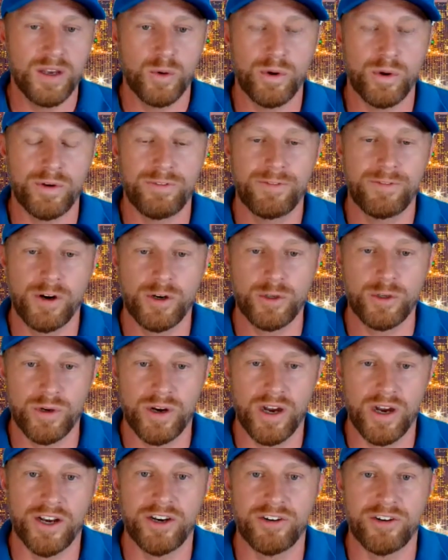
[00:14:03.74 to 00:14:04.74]
When folks
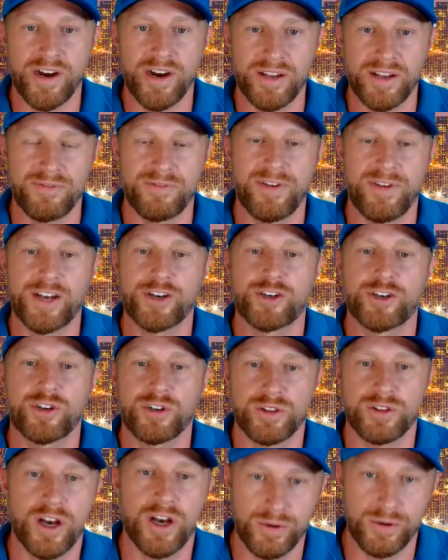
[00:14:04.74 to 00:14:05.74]
were underwriting
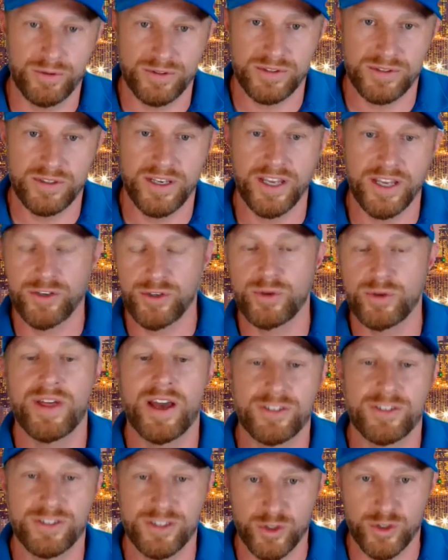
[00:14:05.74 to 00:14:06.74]
venture loans in
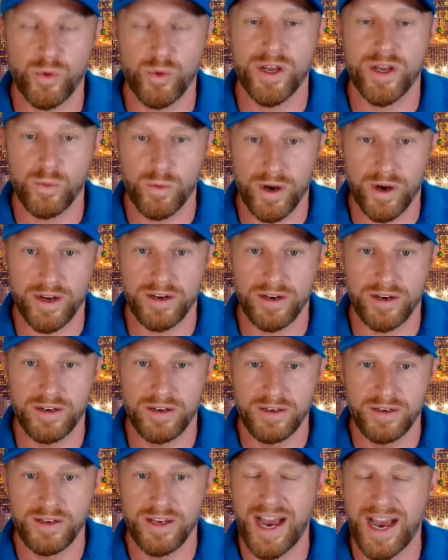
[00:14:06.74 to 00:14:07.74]
2021,
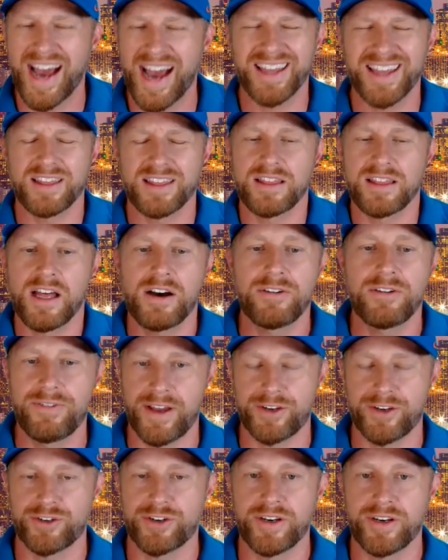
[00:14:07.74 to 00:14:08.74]
I love
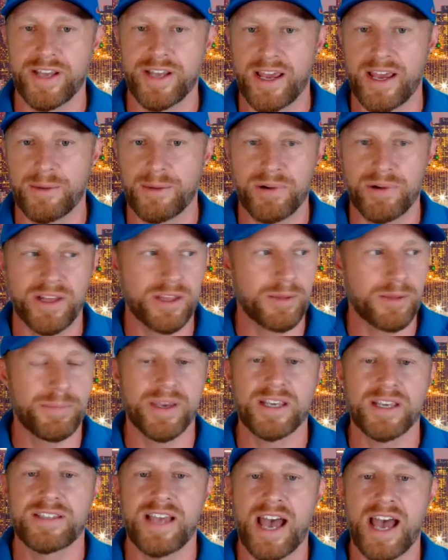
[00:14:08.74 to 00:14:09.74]
venture debt. I'm probably the
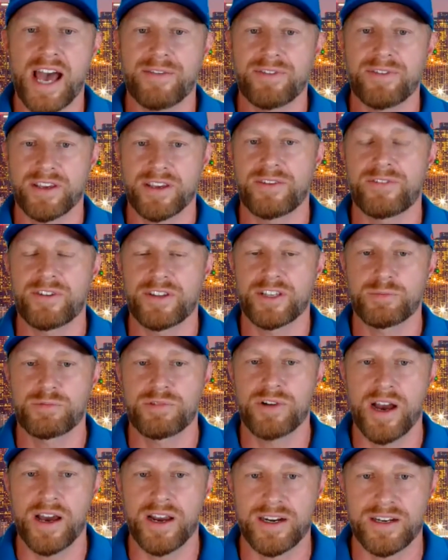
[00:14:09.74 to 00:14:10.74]
biggest advocate for this
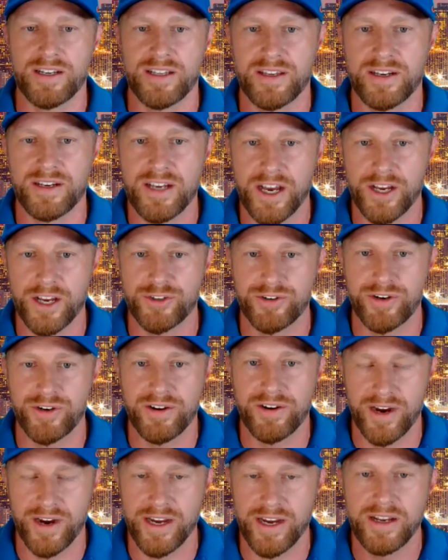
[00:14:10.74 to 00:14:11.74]
product in the country,
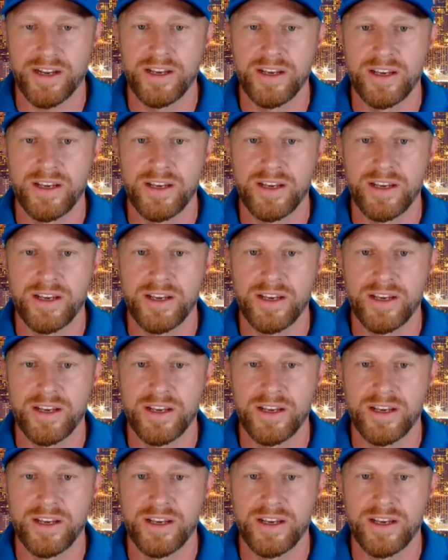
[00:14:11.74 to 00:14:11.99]
right?